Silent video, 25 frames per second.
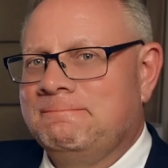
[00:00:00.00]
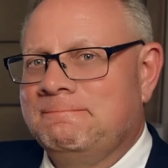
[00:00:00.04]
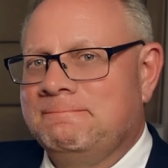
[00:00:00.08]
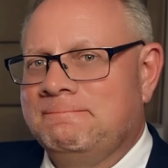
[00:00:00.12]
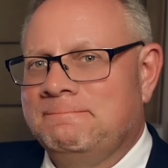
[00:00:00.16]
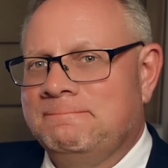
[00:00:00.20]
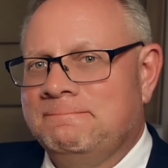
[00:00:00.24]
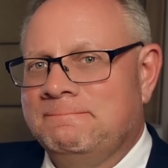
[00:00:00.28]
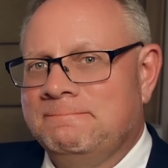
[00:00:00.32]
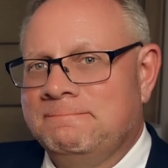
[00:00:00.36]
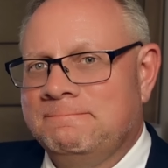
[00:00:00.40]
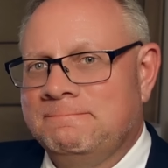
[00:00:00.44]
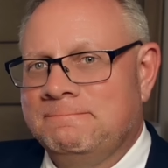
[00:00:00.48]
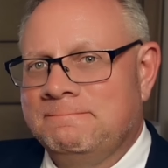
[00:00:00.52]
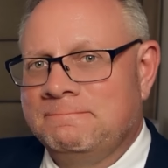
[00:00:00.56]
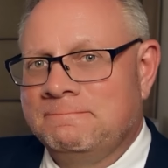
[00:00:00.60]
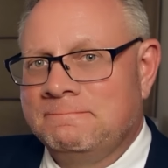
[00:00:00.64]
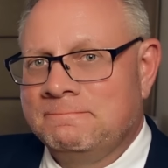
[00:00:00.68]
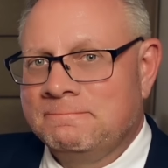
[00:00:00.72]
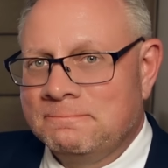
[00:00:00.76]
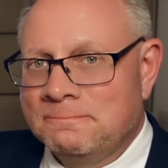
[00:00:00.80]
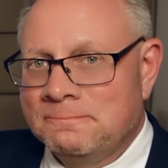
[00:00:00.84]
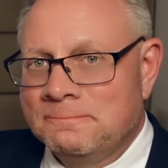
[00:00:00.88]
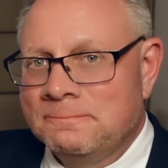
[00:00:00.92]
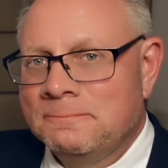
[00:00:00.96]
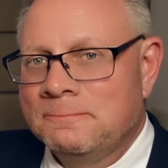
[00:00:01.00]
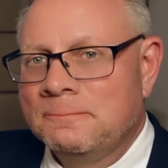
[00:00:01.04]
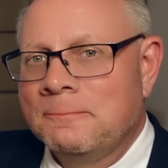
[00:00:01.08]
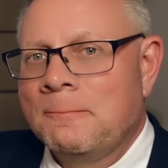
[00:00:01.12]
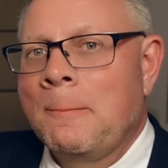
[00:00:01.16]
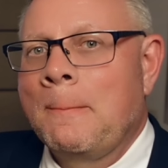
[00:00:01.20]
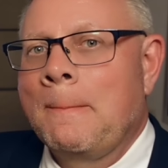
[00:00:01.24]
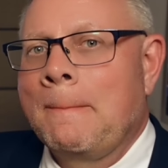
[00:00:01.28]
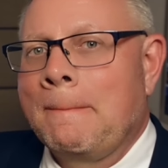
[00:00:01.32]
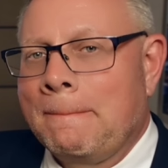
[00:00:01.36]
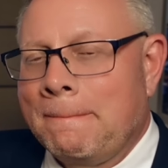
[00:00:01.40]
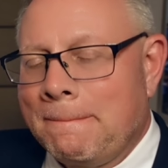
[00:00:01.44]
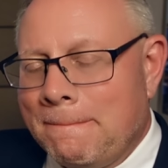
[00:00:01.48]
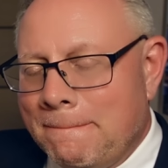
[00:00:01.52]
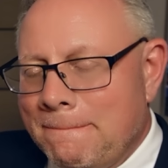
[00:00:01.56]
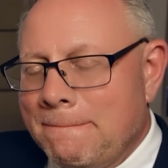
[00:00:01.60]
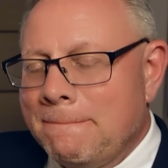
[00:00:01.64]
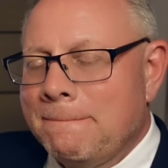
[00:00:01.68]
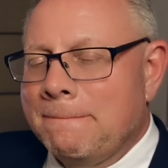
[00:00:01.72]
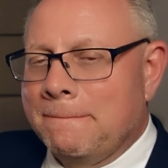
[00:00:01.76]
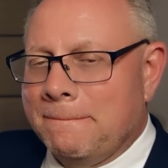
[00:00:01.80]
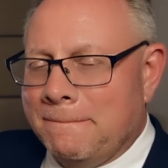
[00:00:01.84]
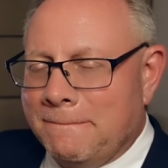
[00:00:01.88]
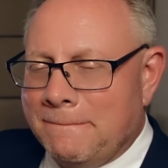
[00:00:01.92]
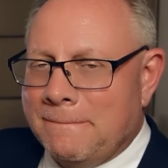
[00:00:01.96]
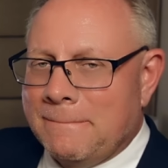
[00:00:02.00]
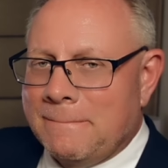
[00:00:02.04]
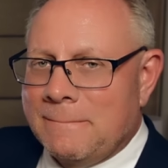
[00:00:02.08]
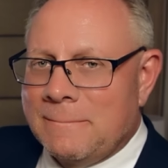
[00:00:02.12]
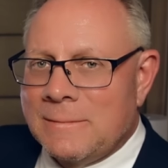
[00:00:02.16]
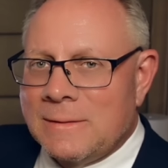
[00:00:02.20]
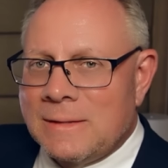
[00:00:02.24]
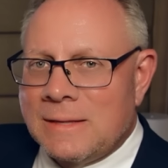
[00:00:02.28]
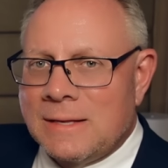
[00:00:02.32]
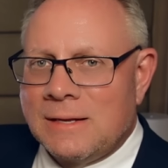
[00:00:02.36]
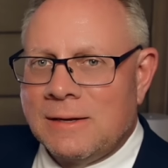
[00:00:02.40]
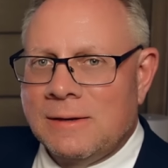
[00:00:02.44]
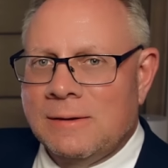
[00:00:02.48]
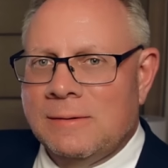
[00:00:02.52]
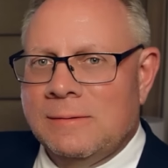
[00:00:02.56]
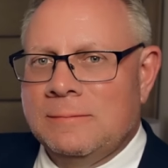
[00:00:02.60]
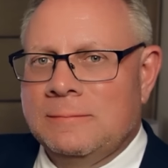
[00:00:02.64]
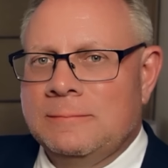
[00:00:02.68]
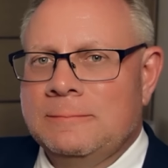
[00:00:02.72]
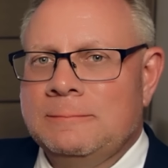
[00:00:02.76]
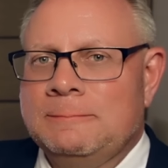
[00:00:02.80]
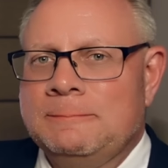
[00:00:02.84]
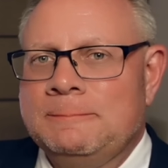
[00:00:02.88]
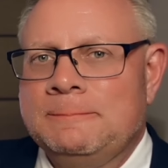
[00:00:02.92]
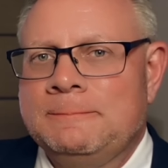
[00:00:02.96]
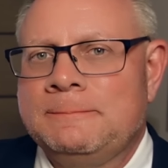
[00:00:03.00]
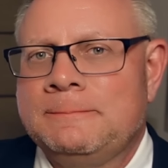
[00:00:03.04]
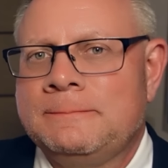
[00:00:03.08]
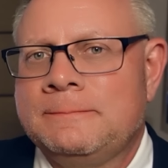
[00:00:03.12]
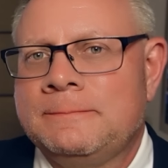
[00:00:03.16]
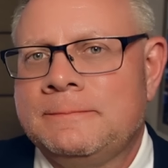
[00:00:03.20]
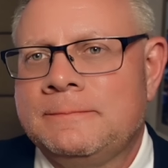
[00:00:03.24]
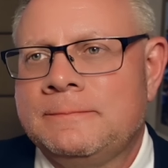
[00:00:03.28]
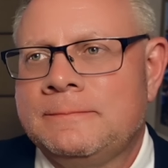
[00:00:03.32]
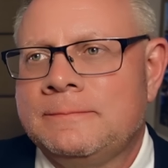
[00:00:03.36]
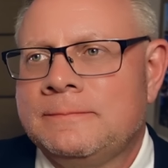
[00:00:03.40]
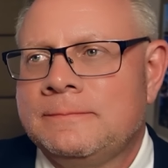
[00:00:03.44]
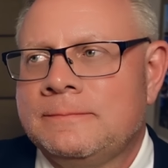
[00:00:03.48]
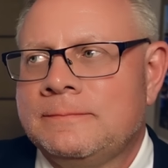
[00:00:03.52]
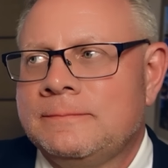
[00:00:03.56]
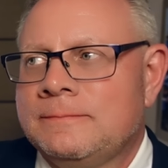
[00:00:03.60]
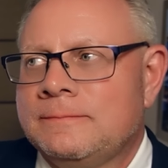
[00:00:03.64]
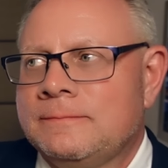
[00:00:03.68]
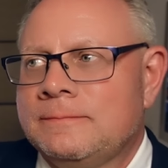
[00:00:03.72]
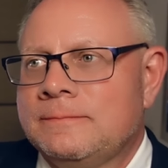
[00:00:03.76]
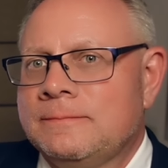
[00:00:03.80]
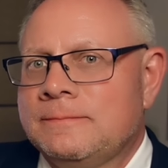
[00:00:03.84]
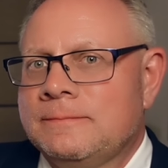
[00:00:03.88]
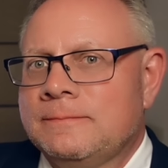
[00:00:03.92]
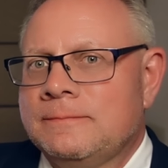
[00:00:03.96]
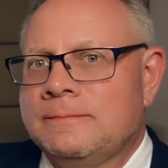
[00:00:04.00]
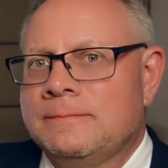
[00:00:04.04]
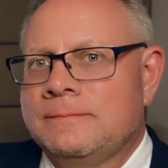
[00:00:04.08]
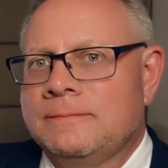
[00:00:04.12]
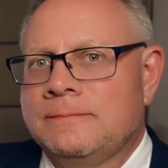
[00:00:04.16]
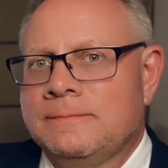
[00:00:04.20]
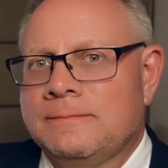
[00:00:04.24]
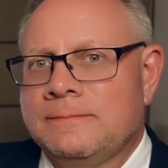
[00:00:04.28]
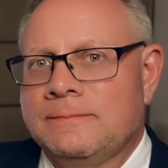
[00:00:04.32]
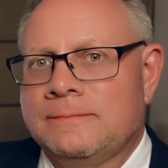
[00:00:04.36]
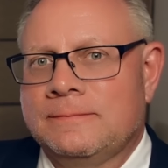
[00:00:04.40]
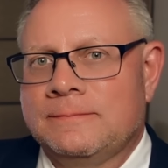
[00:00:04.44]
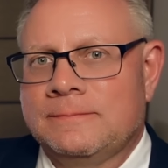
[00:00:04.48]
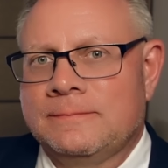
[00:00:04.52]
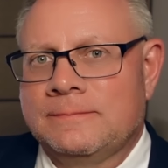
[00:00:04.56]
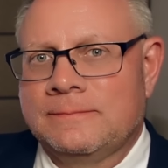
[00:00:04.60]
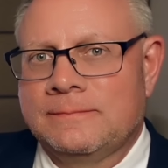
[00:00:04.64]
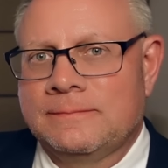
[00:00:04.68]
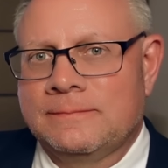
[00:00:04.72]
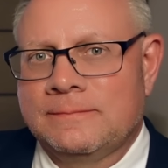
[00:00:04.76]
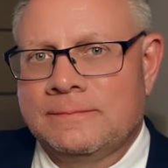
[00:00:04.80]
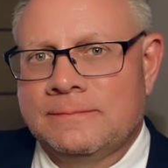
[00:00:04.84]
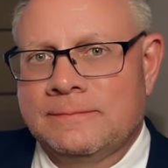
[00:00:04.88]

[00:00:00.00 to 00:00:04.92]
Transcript: This person isn't speaking.